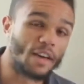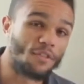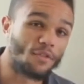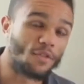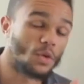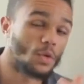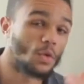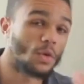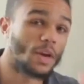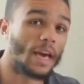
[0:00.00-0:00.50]

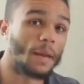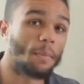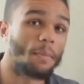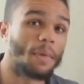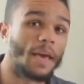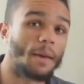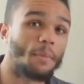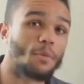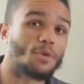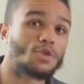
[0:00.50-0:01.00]
If you can
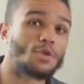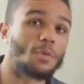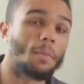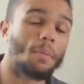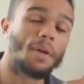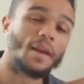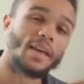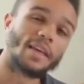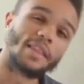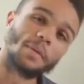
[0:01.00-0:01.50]
be able to
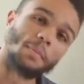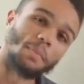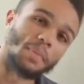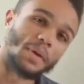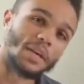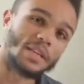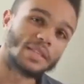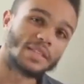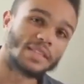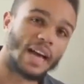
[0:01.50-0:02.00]
play the
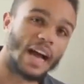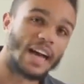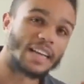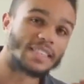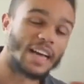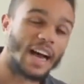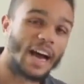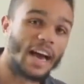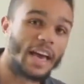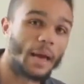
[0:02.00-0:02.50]
piece
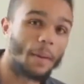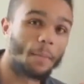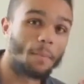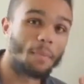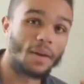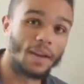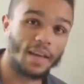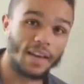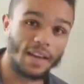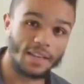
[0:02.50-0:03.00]
as I am
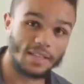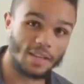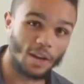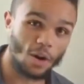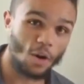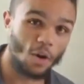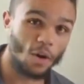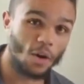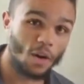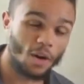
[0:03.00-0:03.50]
playing it
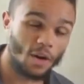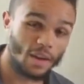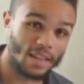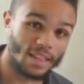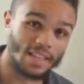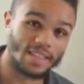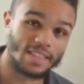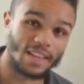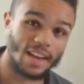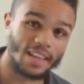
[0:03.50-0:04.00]
along
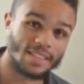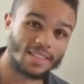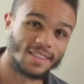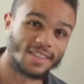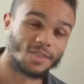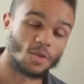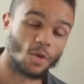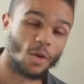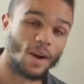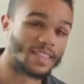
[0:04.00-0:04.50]
in these
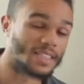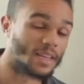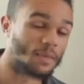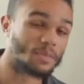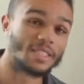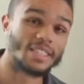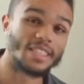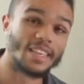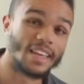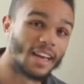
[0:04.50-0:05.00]
lessons, or as
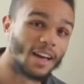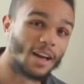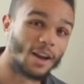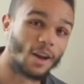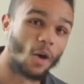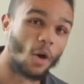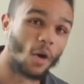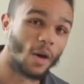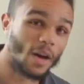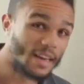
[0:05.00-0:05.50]
I'm singing
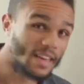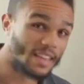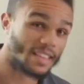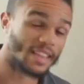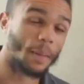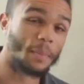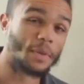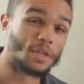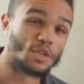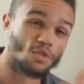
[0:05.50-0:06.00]
along,
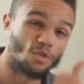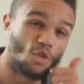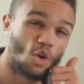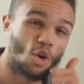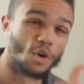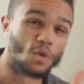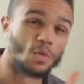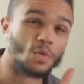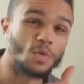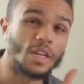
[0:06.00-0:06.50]
that means you've
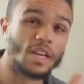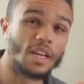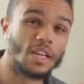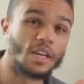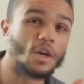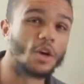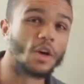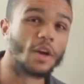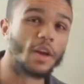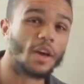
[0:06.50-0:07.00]
got it
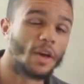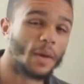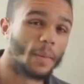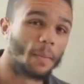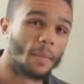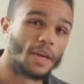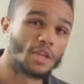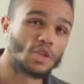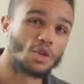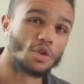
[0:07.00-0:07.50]
really good.
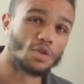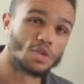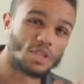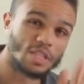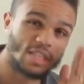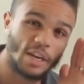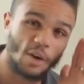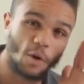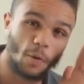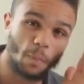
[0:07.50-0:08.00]
Make sure you
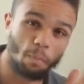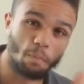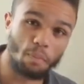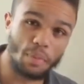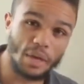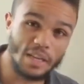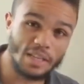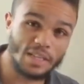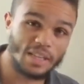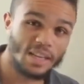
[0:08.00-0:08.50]
stay on
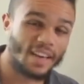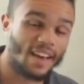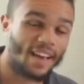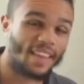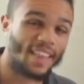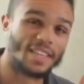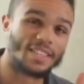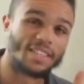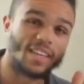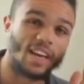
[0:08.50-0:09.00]
beat
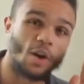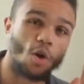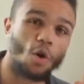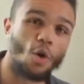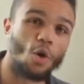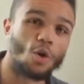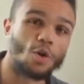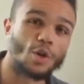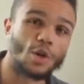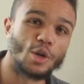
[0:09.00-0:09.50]
and that you get
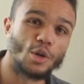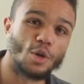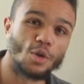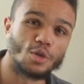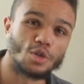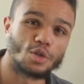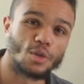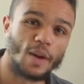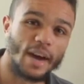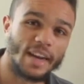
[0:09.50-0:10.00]
all the
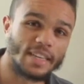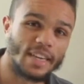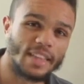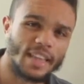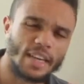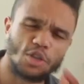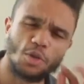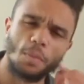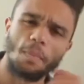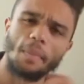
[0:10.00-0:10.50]
notes right and
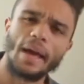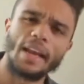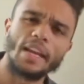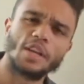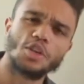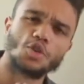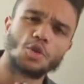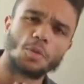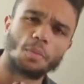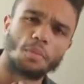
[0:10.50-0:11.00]
that you
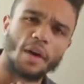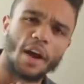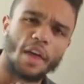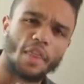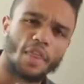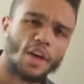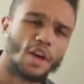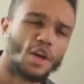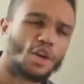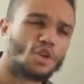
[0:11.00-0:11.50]
manage your
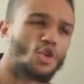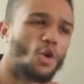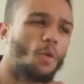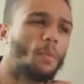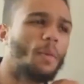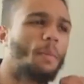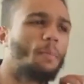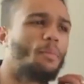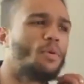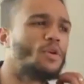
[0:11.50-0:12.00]
breath.
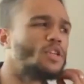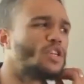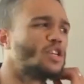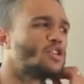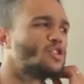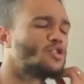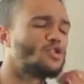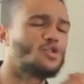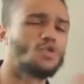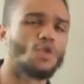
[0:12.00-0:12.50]
Don't be putting
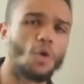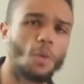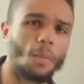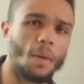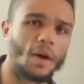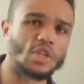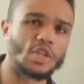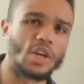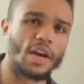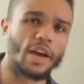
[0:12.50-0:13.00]
so
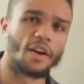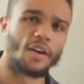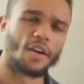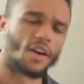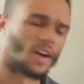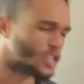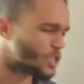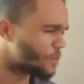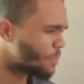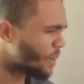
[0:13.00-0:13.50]
much
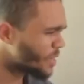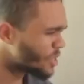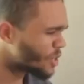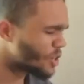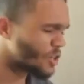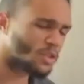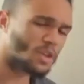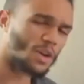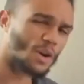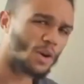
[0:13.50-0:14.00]
air,
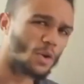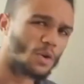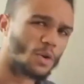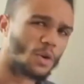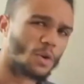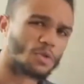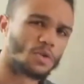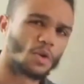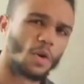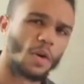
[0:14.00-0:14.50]
especially on the low
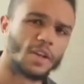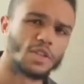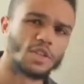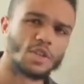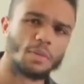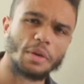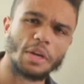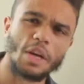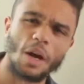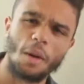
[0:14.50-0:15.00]
notes, or else
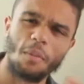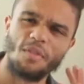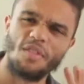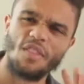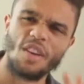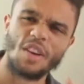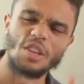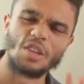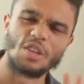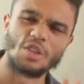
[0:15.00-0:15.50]
it'll become
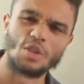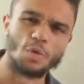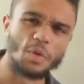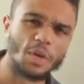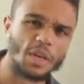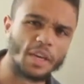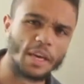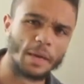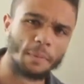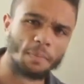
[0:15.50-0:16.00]
very
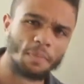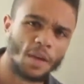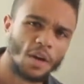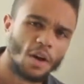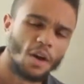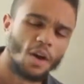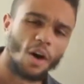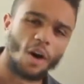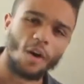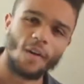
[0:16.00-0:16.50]
squeaky.
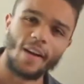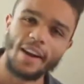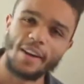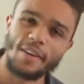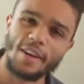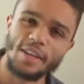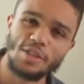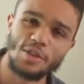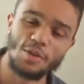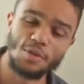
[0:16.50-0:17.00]
All right,
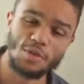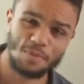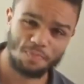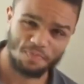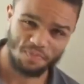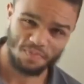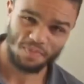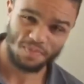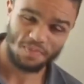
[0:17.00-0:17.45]
grade 2s?